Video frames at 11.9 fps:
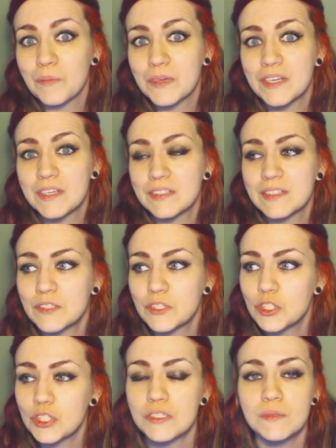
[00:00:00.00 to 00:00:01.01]
because
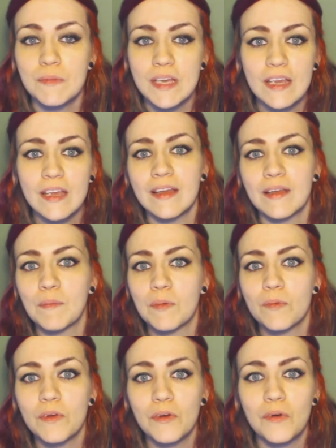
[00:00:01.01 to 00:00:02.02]
it's just me in my
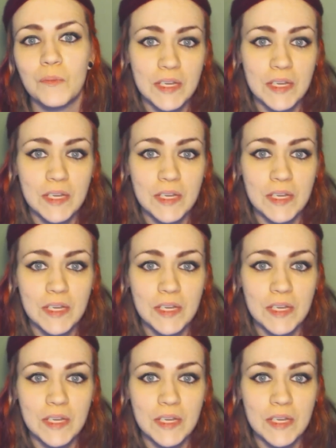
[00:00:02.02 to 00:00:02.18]
room